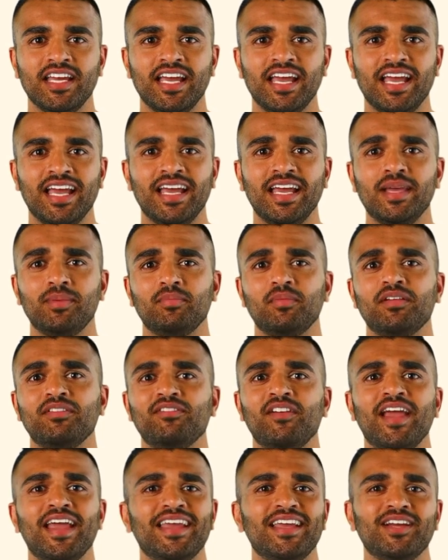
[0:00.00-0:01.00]
Keep
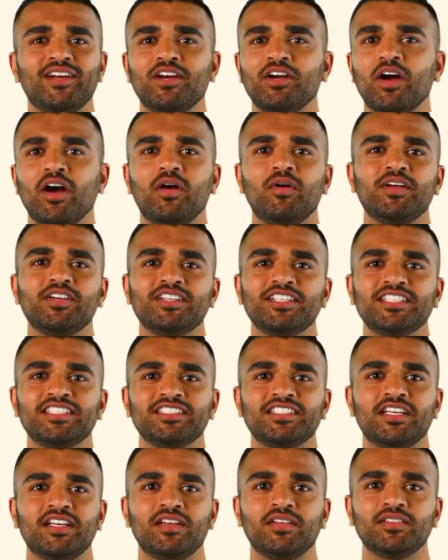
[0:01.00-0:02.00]
refining your knowledge and
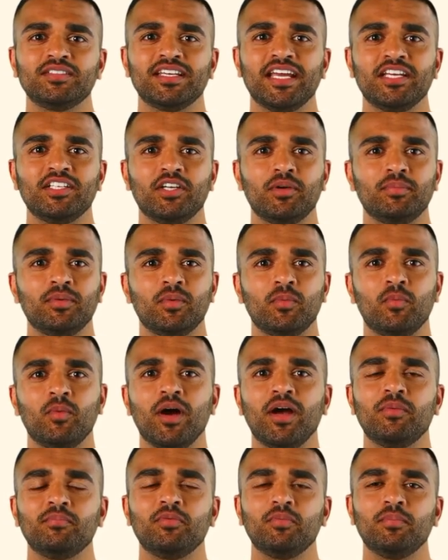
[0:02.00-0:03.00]
skills, and you'll be
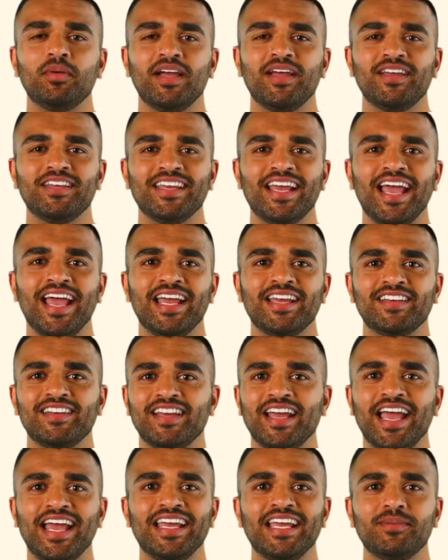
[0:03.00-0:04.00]
well prepared to handle
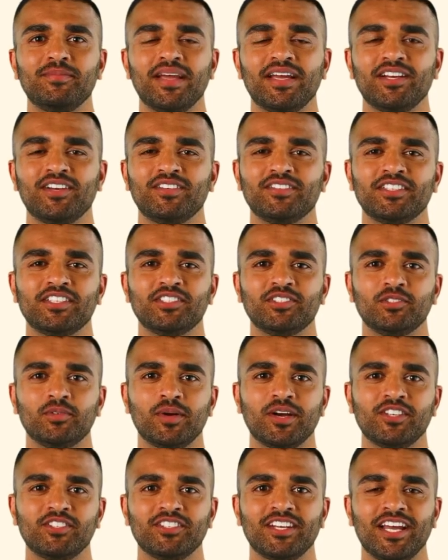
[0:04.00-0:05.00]
any medical
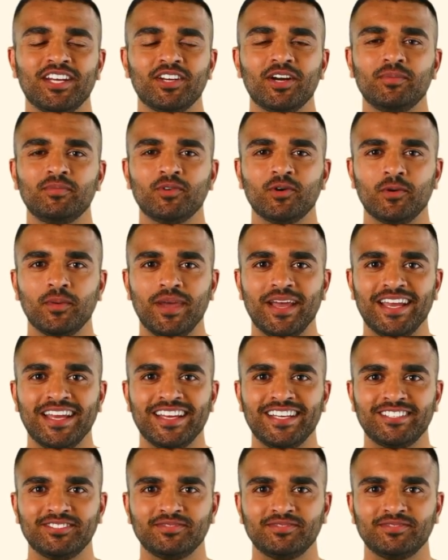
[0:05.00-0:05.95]
situation that comes your way.